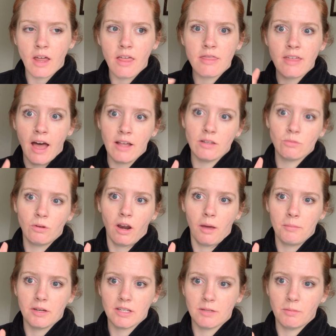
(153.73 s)
that's what I'm
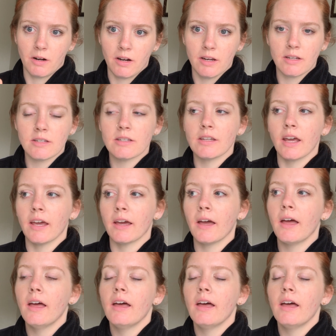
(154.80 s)
experiencing.